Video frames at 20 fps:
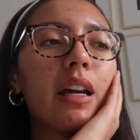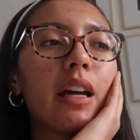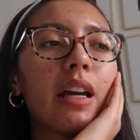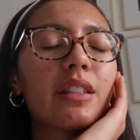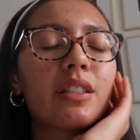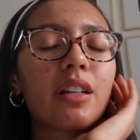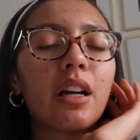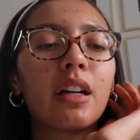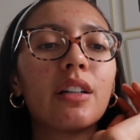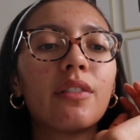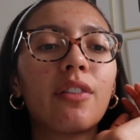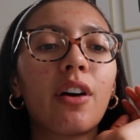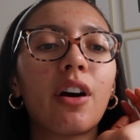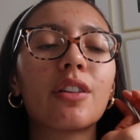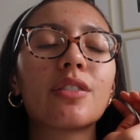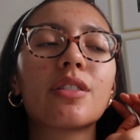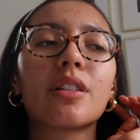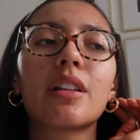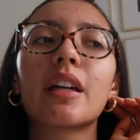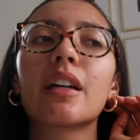it's kind of
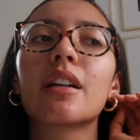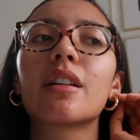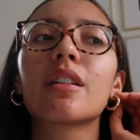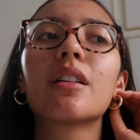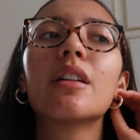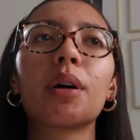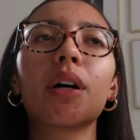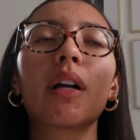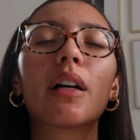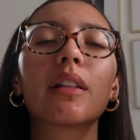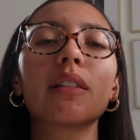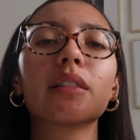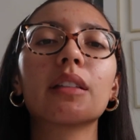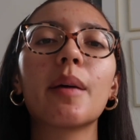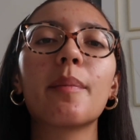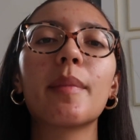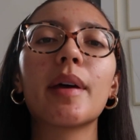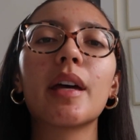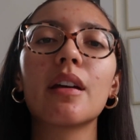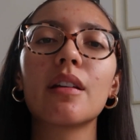hard to like put a
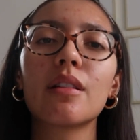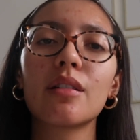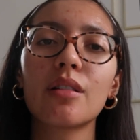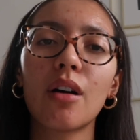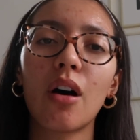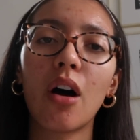limit